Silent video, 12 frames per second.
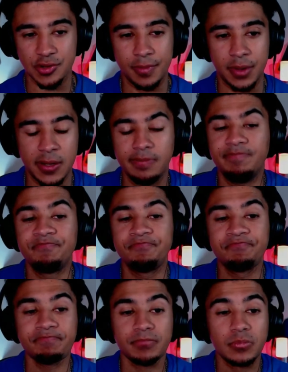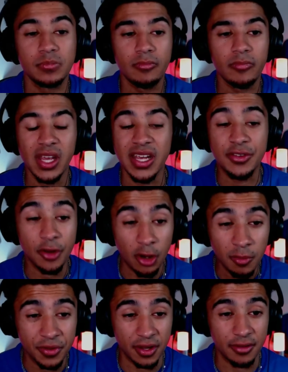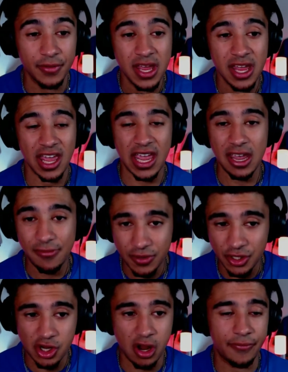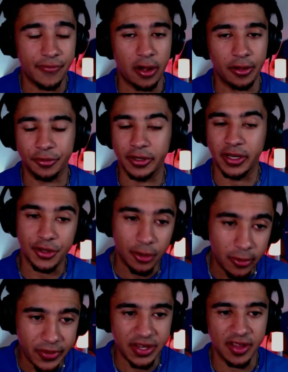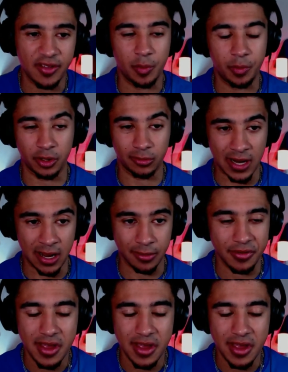But in terms of if DeShaun Foster can turn the discipline around,